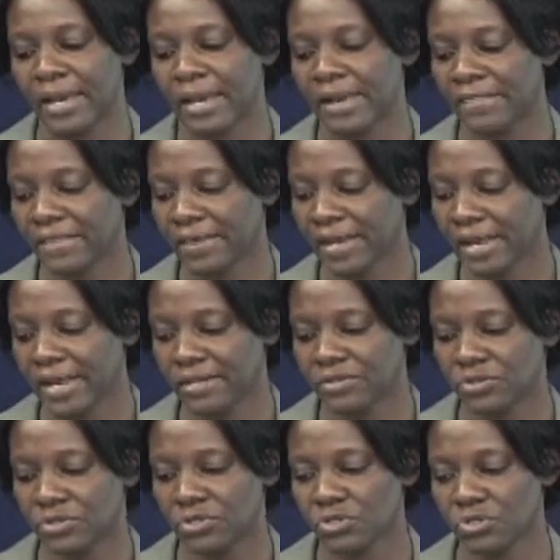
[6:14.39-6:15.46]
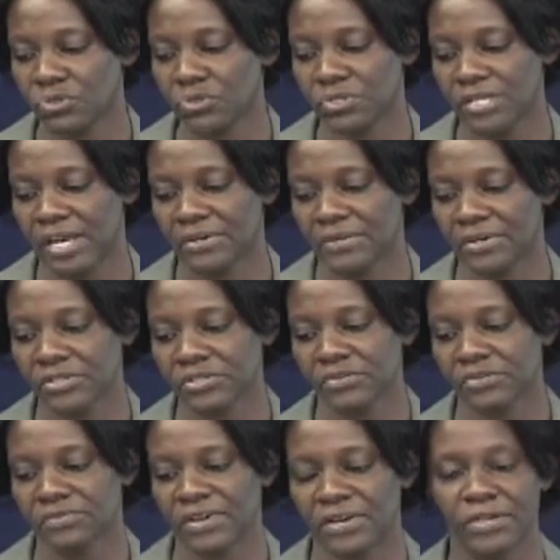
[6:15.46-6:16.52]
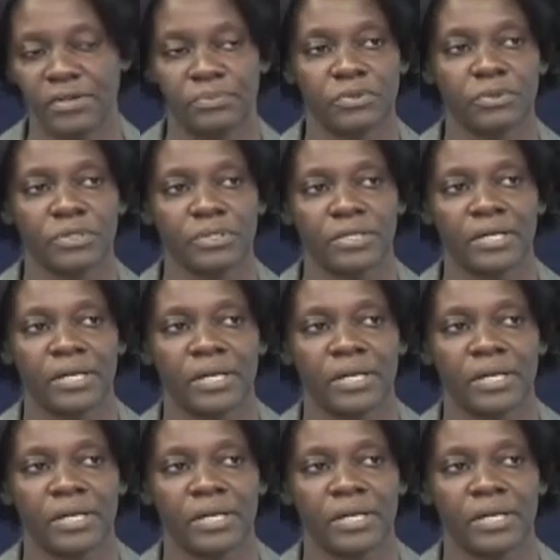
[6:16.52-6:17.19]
And then I introduce a ratio variable